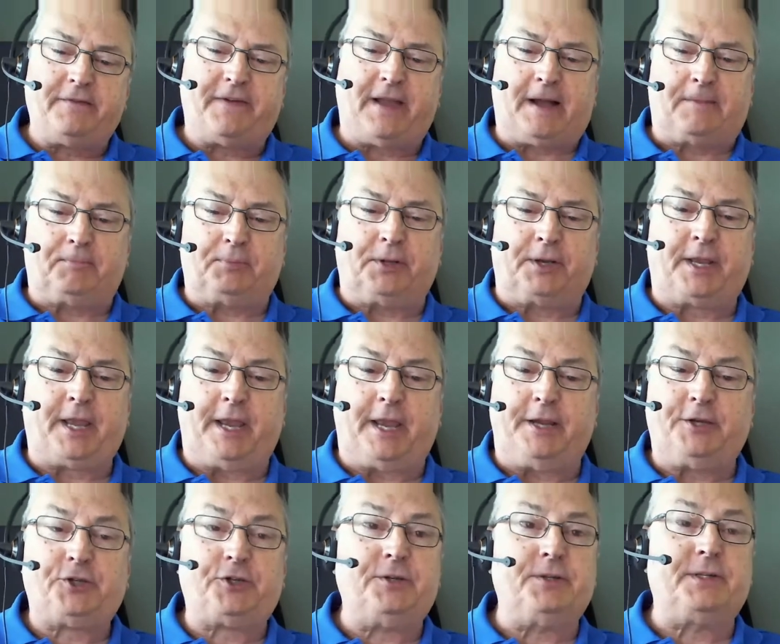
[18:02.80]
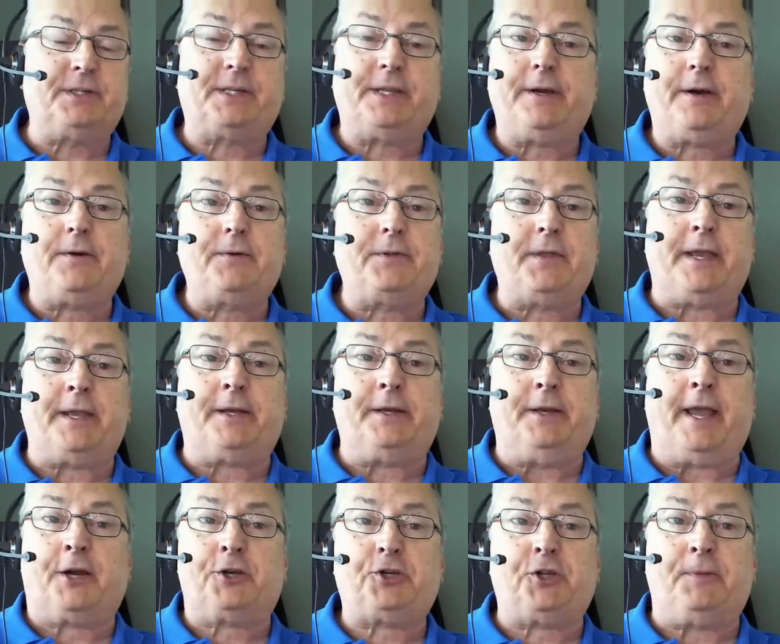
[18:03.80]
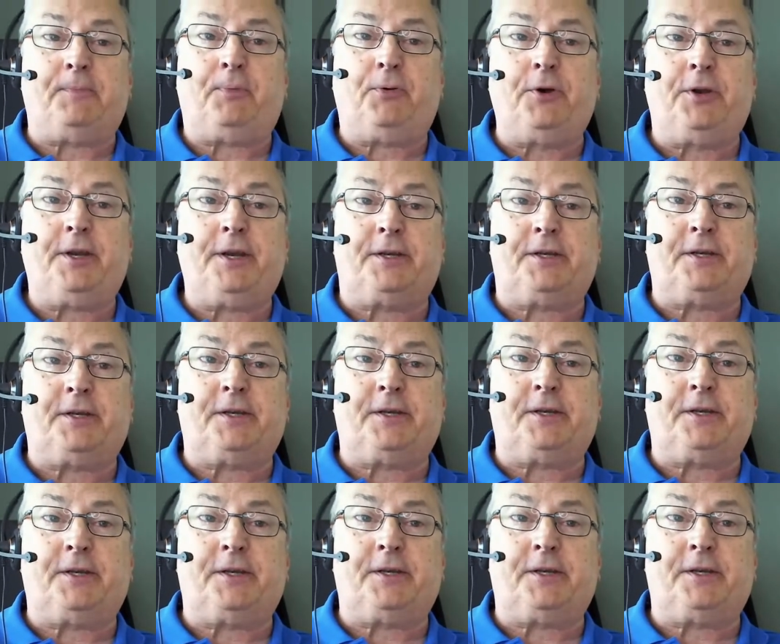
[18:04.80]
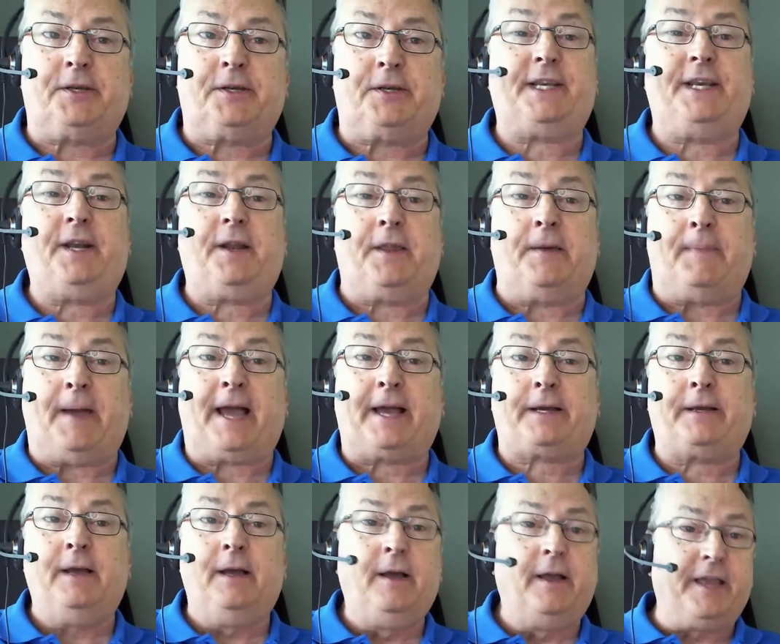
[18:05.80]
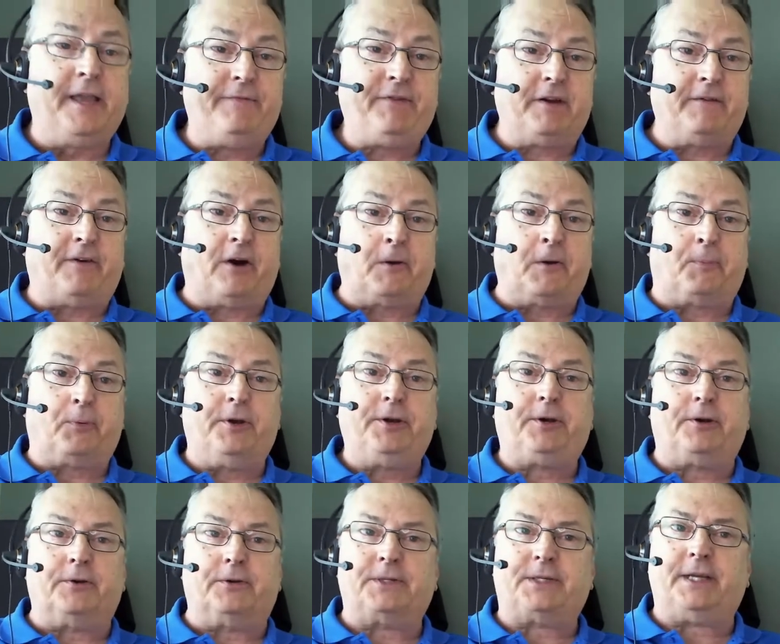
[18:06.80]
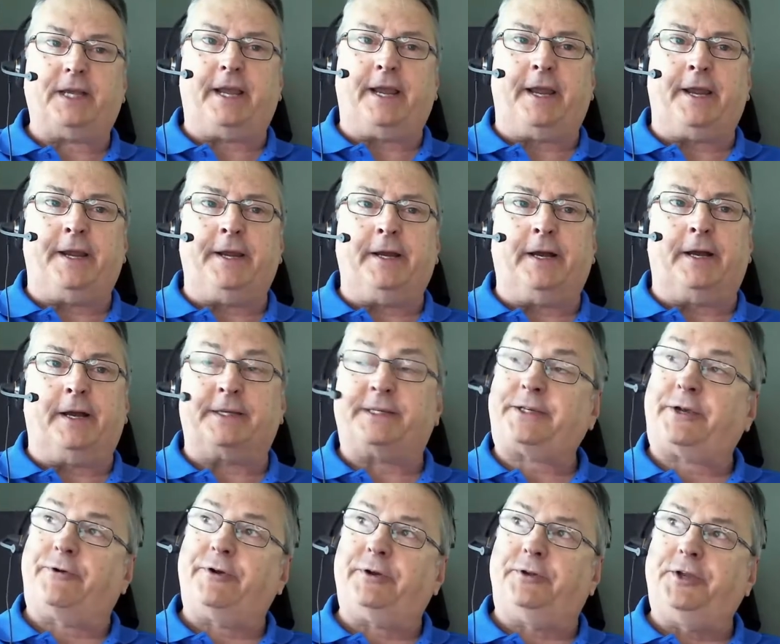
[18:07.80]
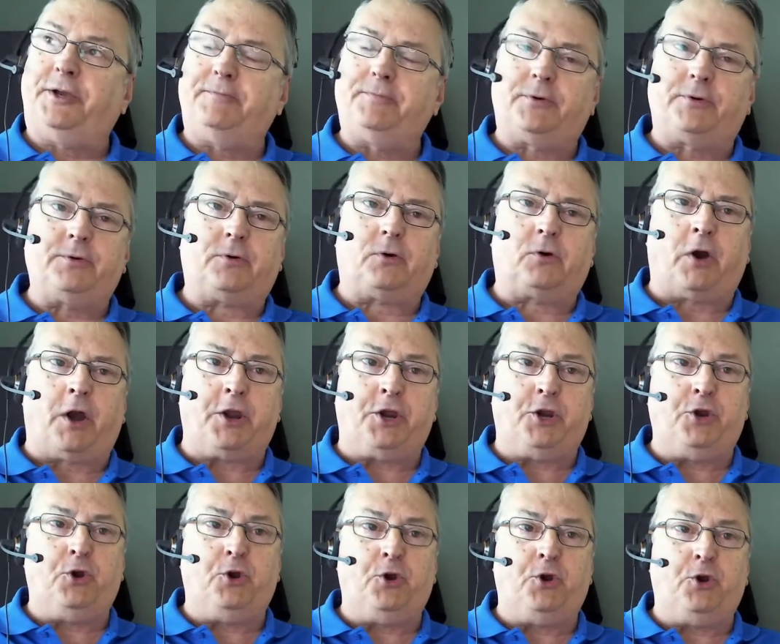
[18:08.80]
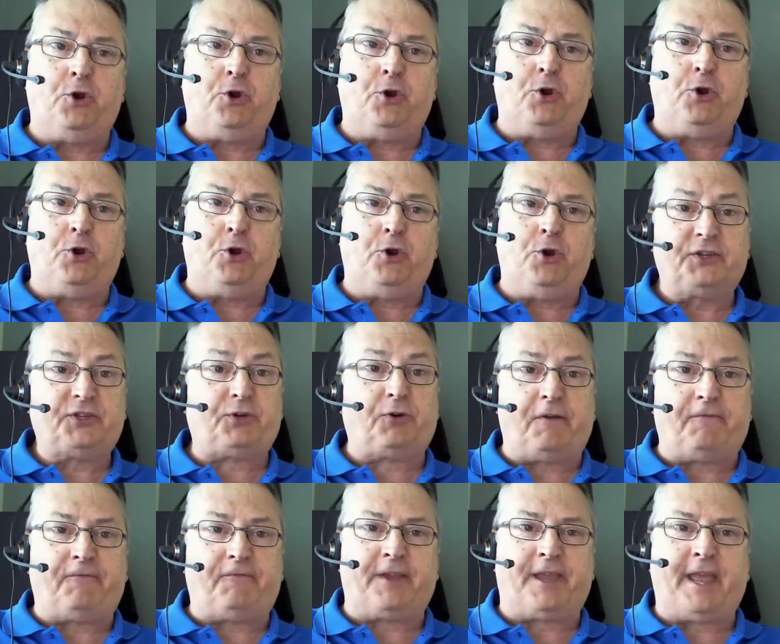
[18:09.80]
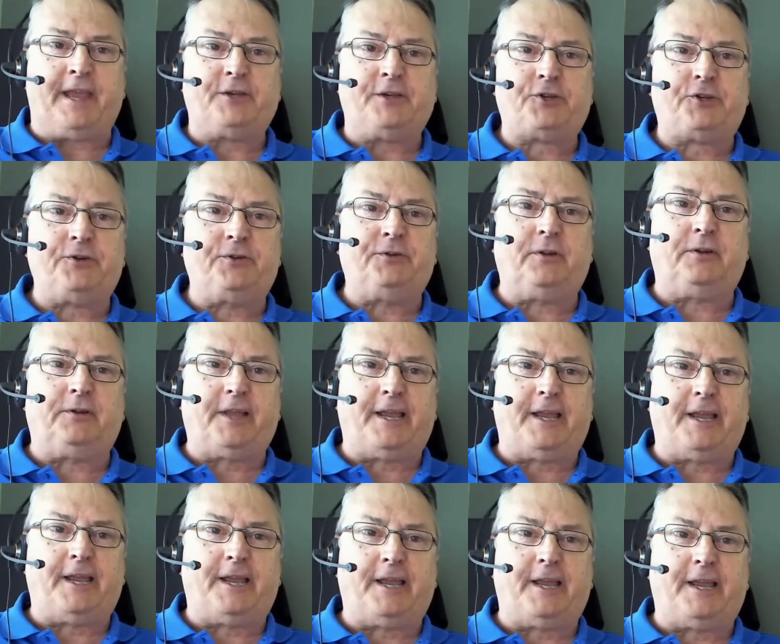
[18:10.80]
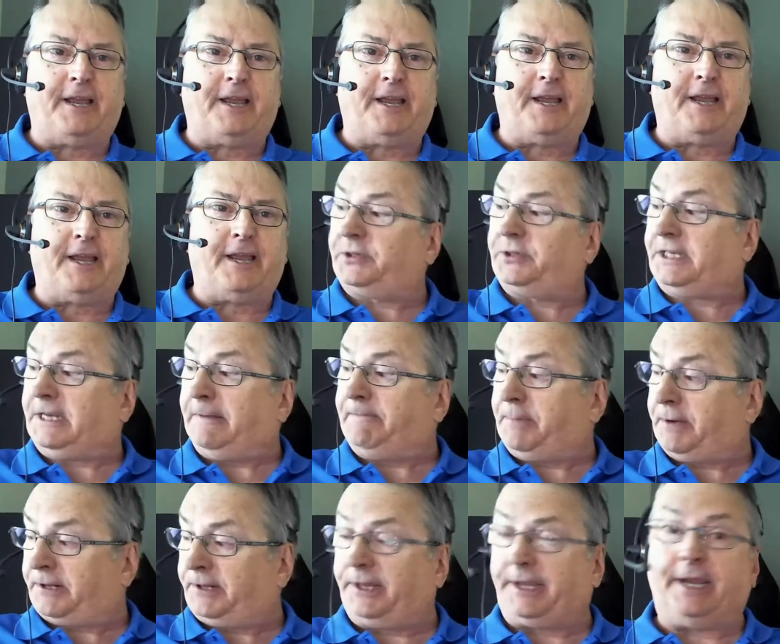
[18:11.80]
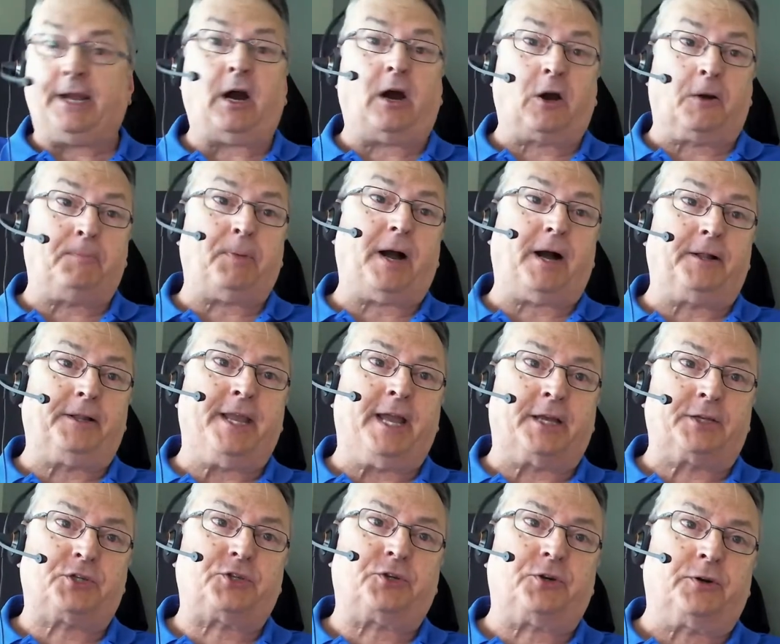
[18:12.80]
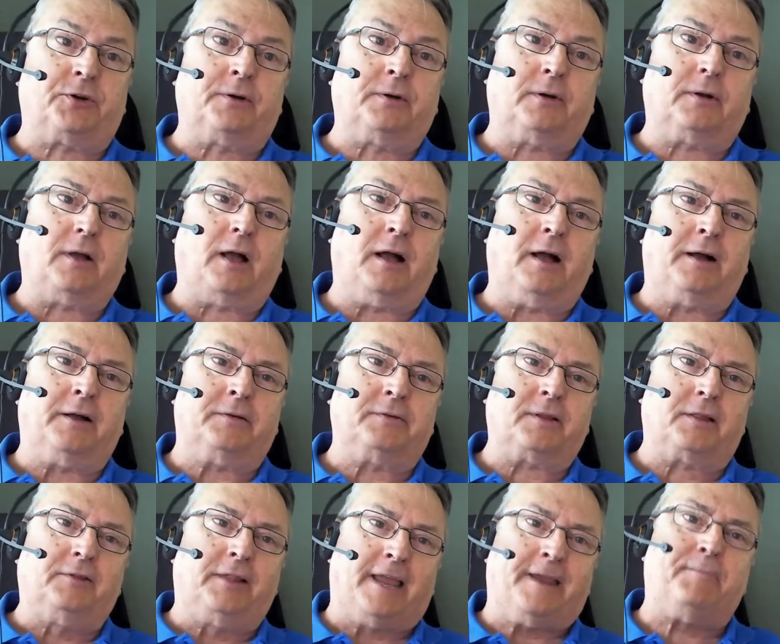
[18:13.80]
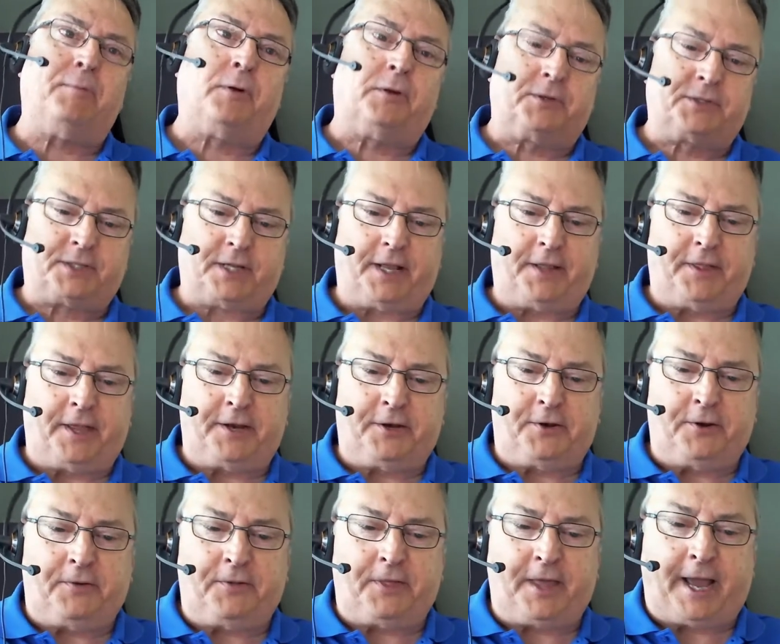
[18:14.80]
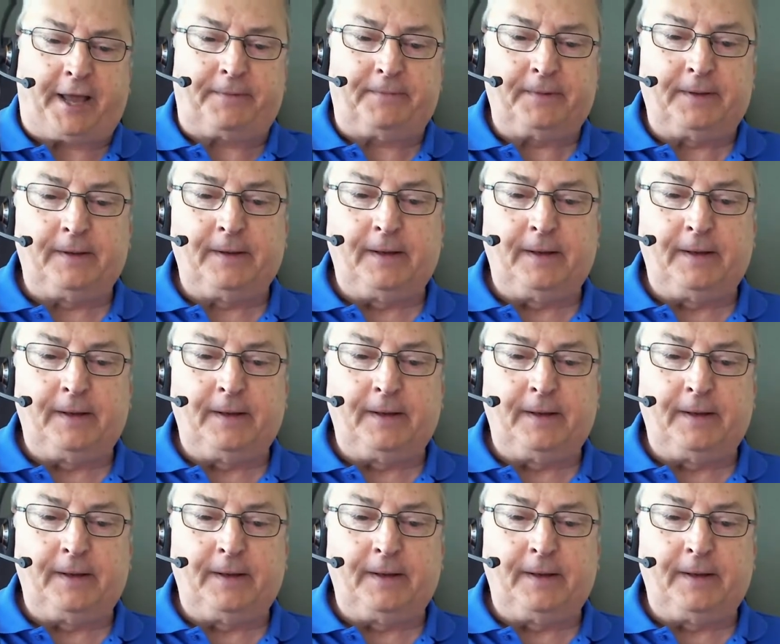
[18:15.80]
of applications there. They can actually put it, if you've ever seen on the back, even of our printers, a serial number or a UL certification label. Those typically are polyester labels, and they do that.